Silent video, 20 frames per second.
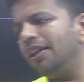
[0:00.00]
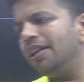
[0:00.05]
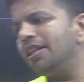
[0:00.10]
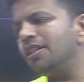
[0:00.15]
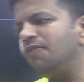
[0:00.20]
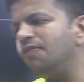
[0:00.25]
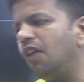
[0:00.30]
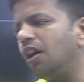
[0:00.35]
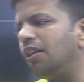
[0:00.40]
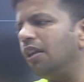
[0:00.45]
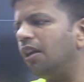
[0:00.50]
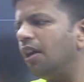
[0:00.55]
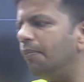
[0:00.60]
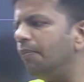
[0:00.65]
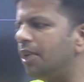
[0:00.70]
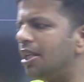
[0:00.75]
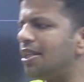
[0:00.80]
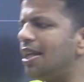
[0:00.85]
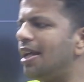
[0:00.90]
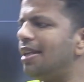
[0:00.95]
is for the
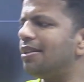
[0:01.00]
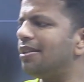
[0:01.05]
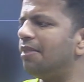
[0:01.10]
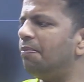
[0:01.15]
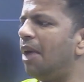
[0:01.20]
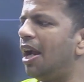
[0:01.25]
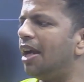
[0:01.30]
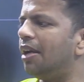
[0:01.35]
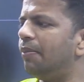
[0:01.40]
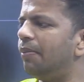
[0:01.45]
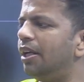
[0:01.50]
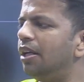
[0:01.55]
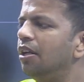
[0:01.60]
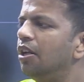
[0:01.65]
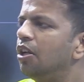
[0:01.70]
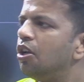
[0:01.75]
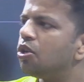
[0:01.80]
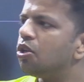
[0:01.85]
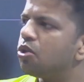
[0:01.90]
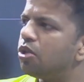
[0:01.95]
computer science department,
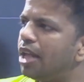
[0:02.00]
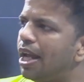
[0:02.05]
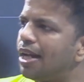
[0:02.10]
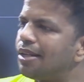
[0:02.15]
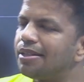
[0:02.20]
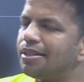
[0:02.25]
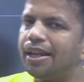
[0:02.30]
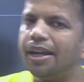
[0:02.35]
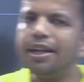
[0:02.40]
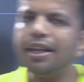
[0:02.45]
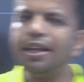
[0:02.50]
so they are sending